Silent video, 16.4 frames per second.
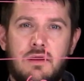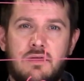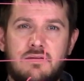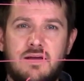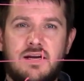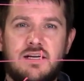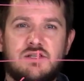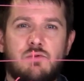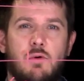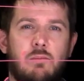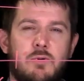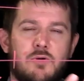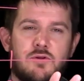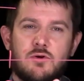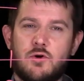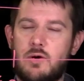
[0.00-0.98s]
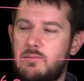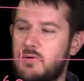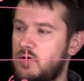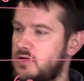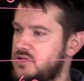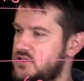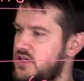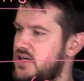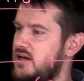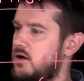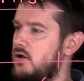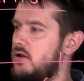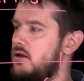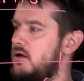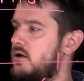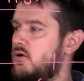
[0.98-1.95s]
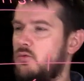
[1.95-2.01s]
That is, when we put the criminal in
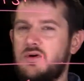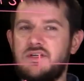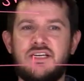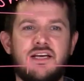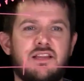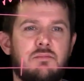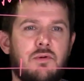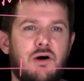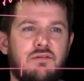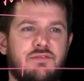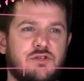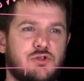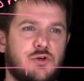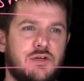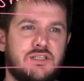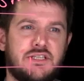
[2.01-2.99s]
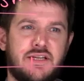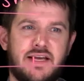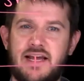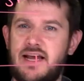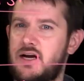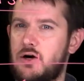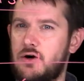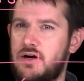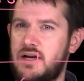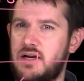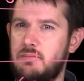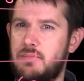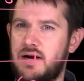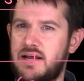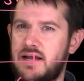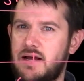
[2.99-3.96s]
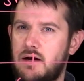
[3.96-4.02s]
jail, we take them off the streets and they can't hurt
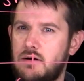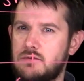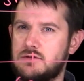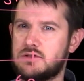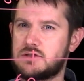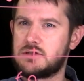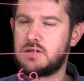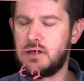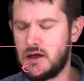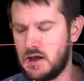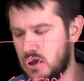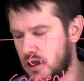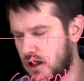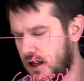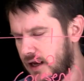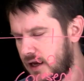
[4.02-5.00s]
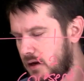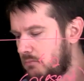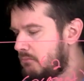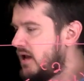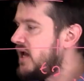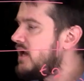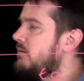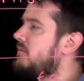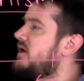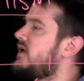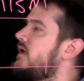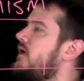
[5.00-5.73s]
anybody else. And maybe